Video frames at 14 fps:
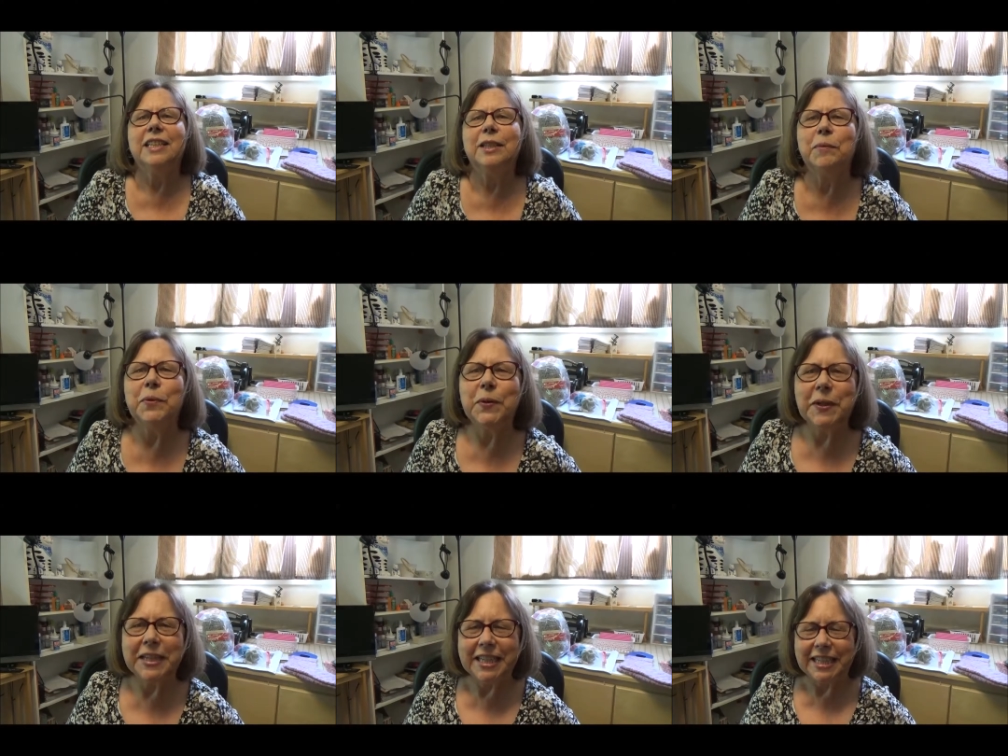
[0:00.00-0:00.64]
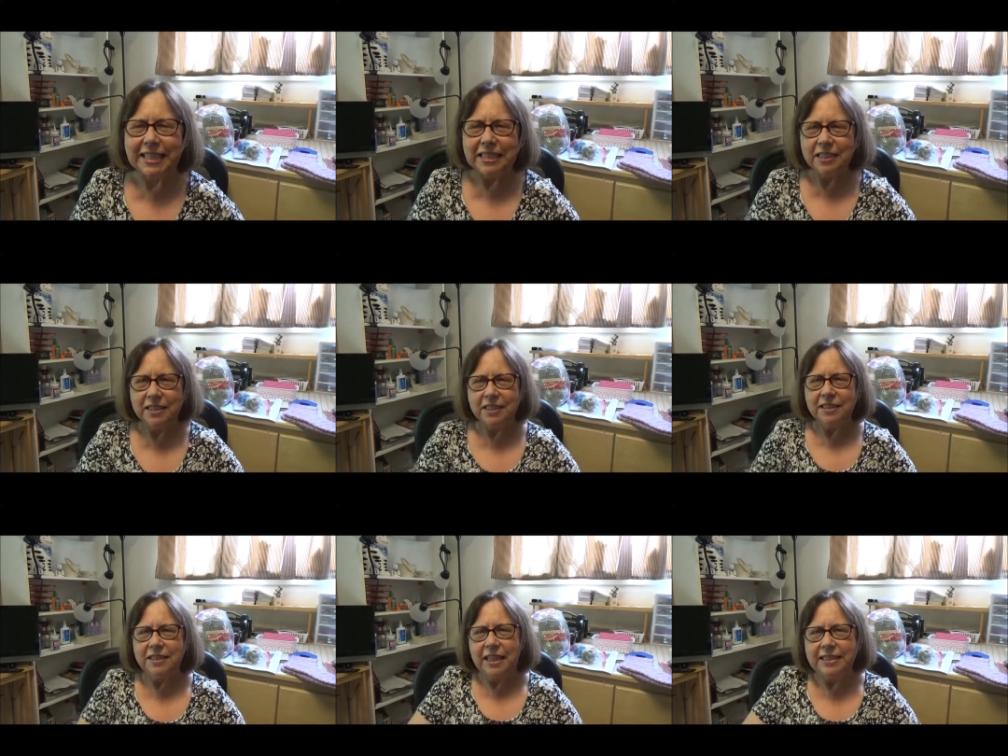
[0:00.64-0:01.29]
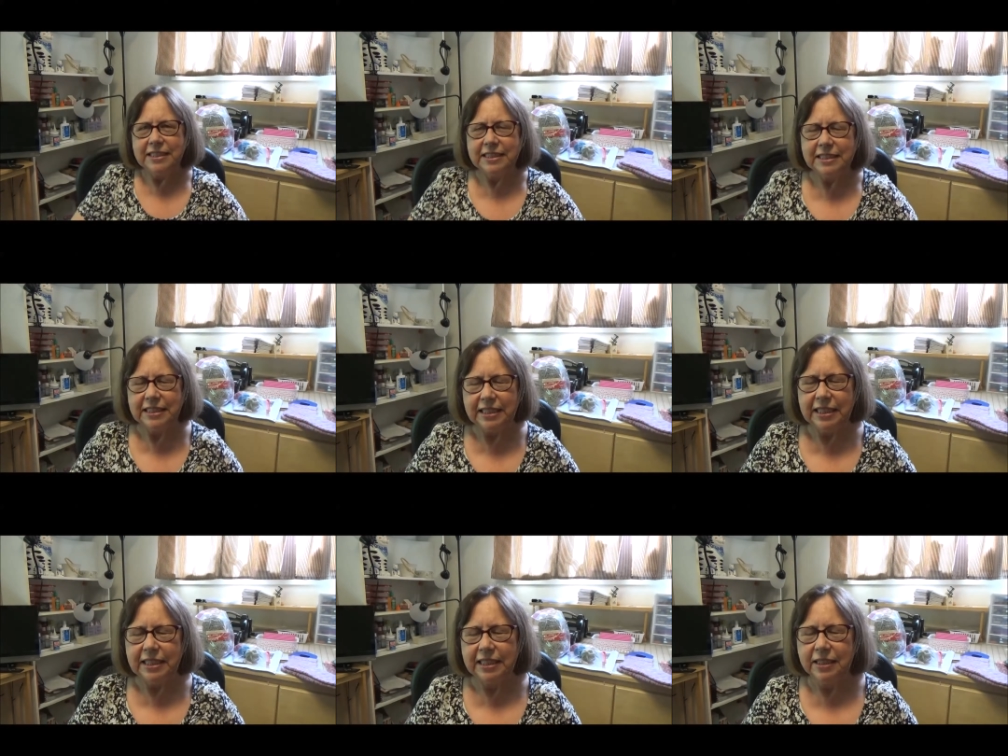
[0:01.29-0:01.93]
Good morning, Diane
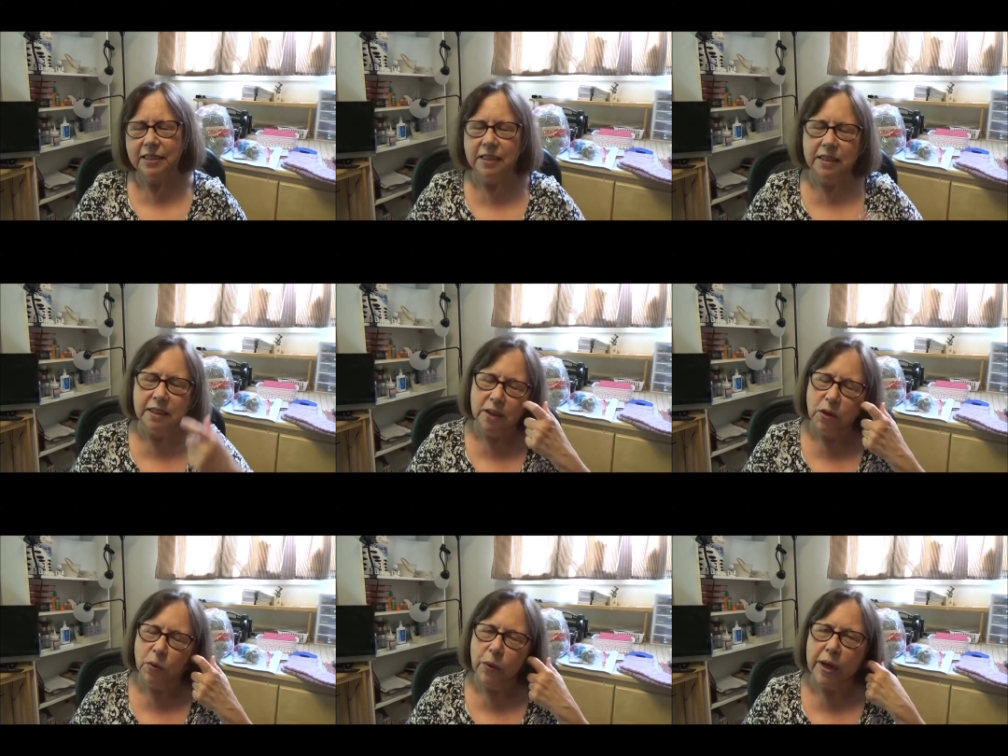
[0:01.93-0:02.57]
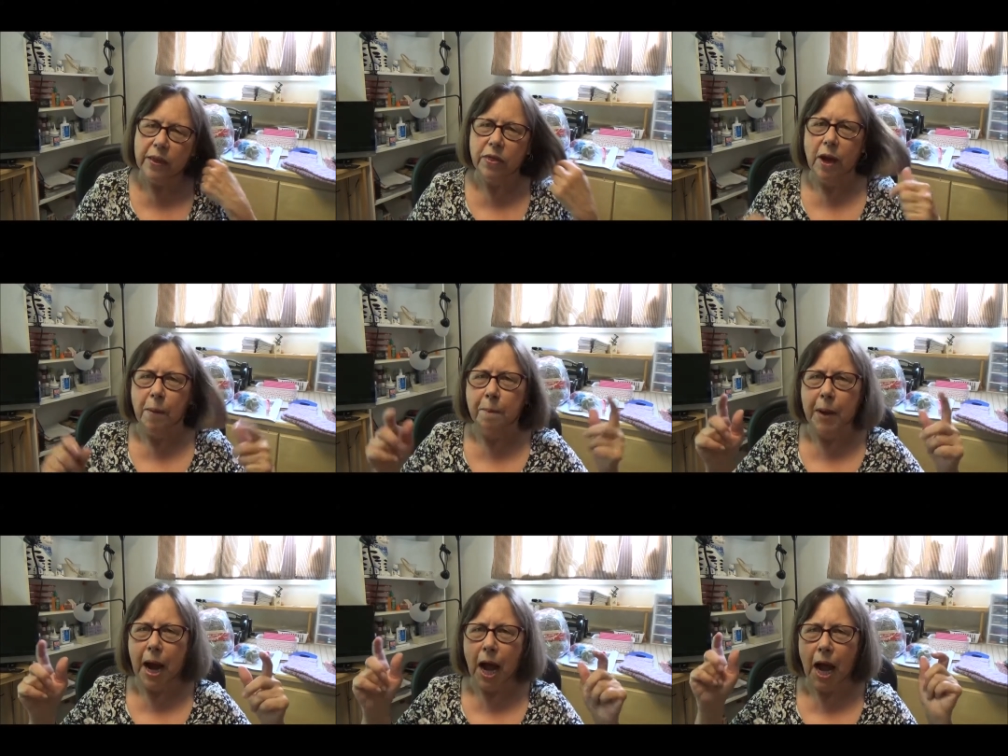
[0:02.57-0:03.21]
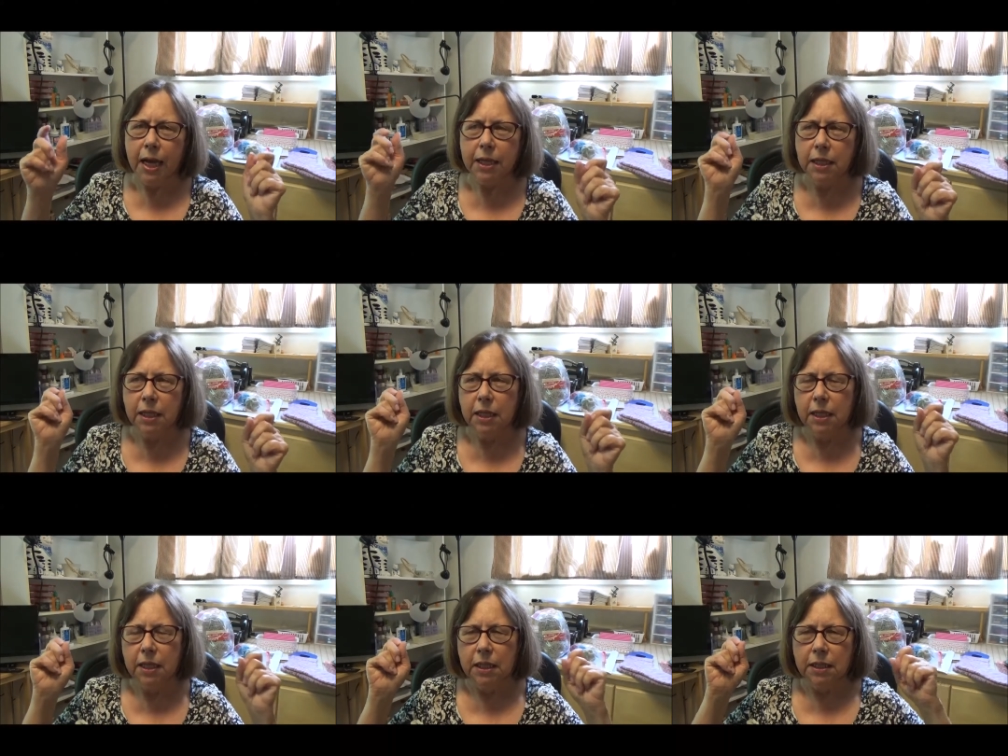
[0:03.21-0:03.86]
here with my
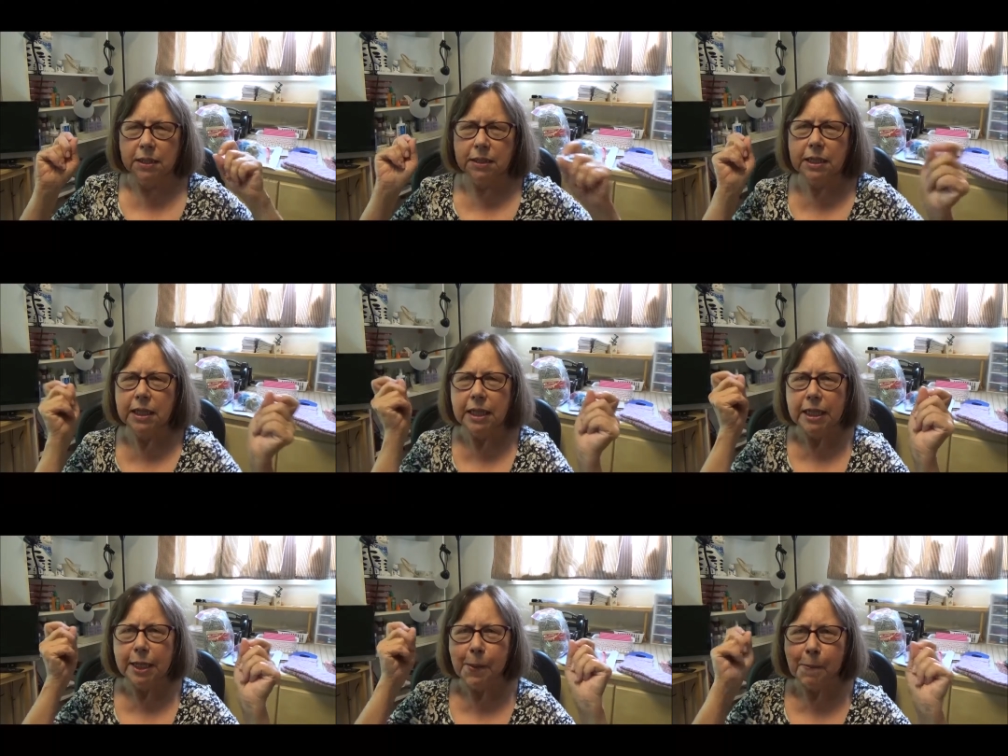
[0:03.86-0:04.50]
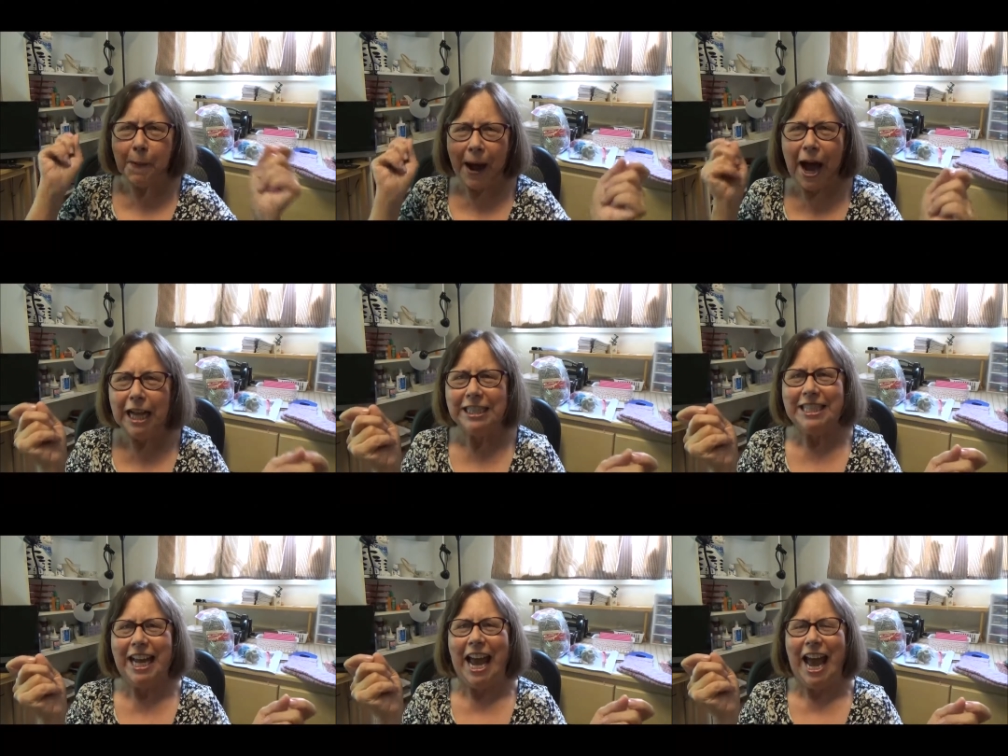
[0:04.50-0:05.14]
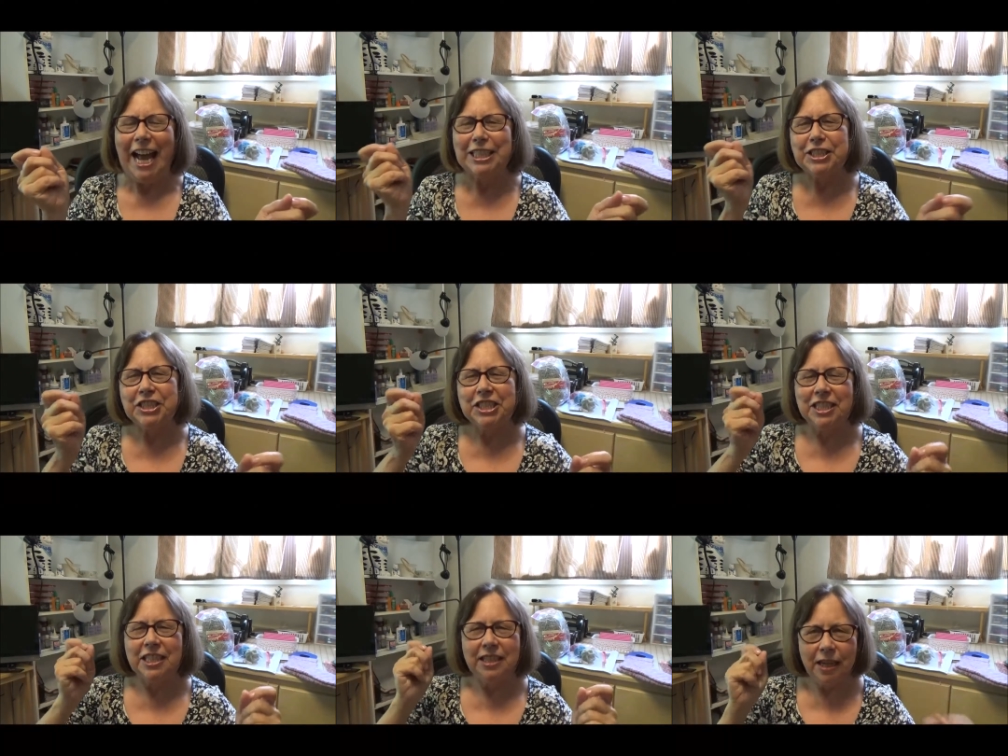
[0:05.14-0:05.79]
knitting
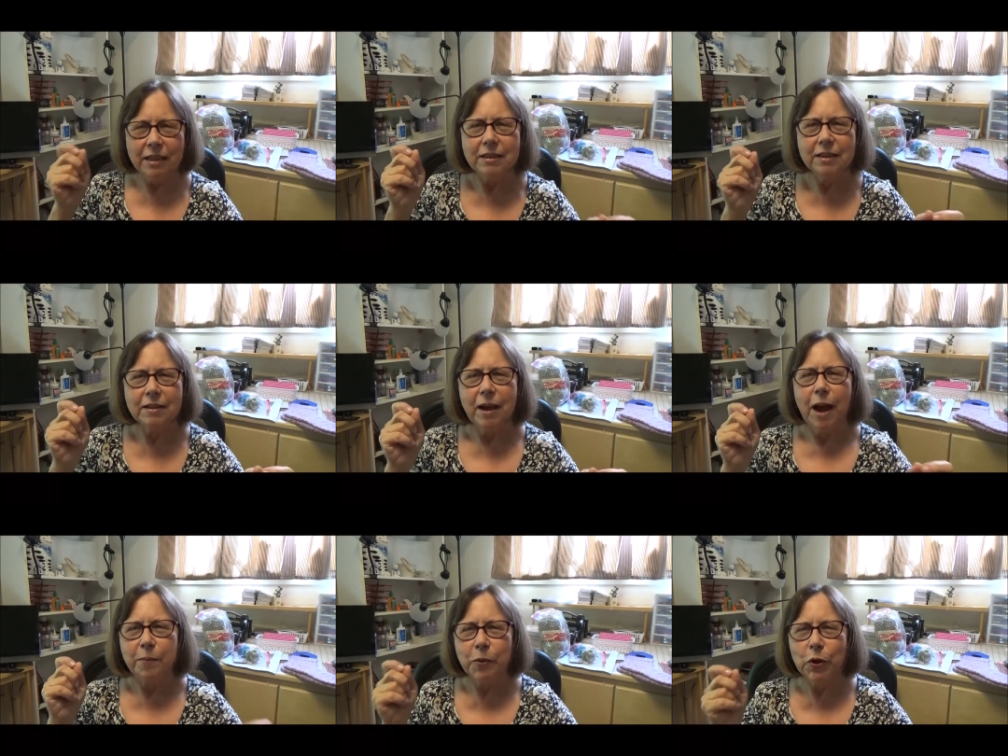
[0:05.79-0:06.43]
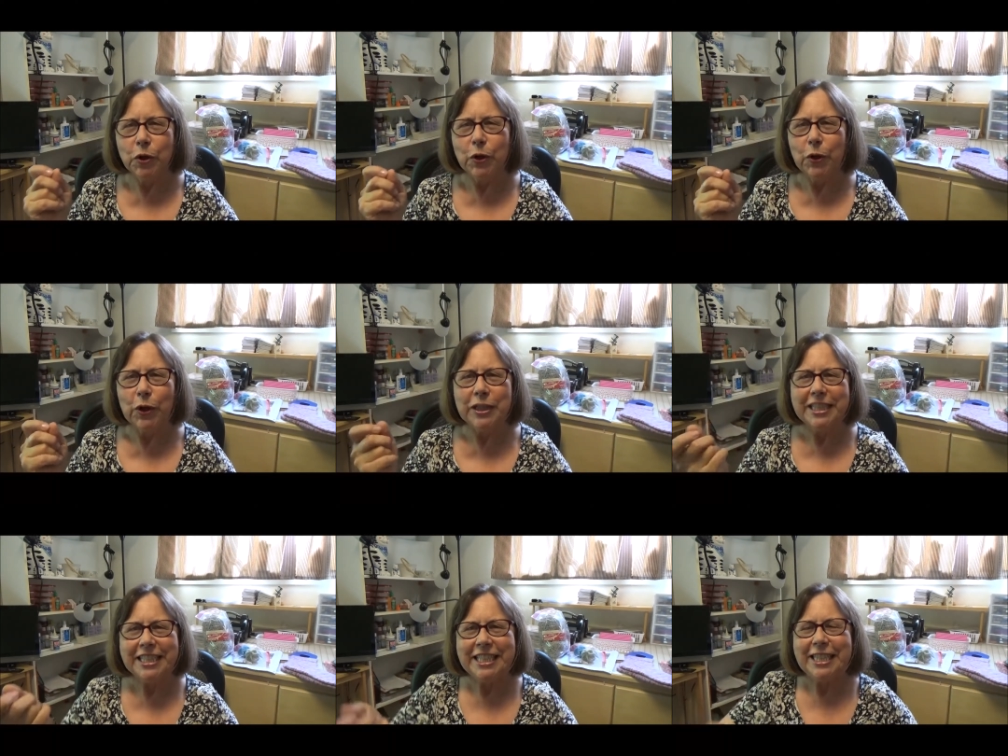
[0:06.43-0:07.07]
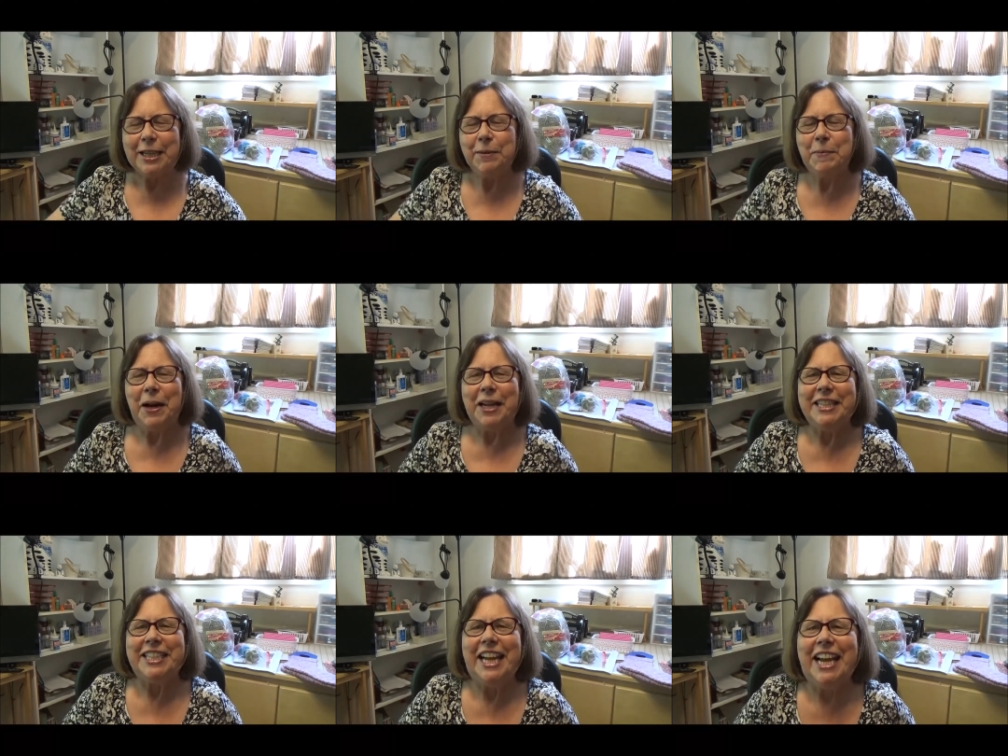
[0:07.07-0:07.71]
podcast. Yes, I'm going to call it a knitting
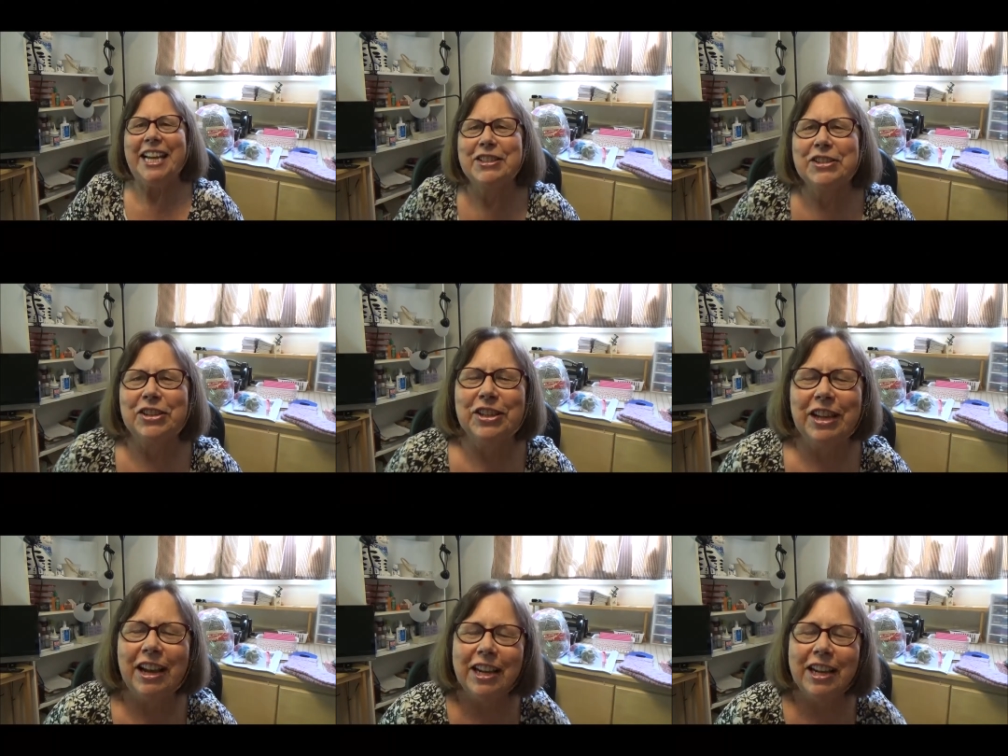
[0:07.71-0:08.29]
podcast.